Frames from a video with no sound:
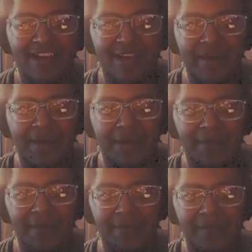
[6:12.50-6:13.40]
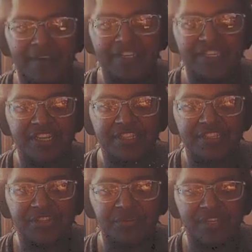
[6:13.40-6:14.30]
hey, uh, Mike, by any chance, do
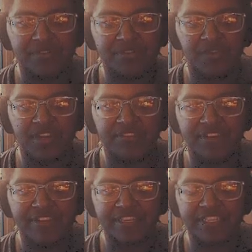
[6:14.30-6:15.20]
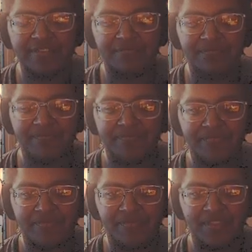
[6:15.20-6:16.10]
you know what a door lever is?
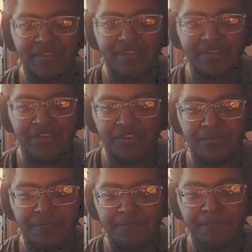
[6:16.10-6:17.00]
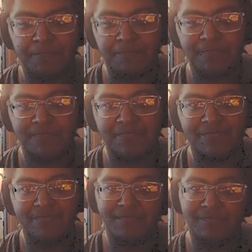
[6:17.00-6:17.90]
Hey, you buddy, know? Using that lever
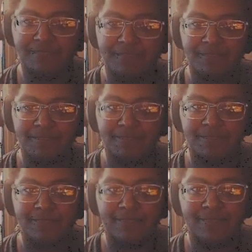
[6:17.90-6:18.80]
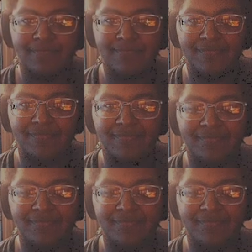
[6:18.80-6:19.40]
handle around? Or are you holding it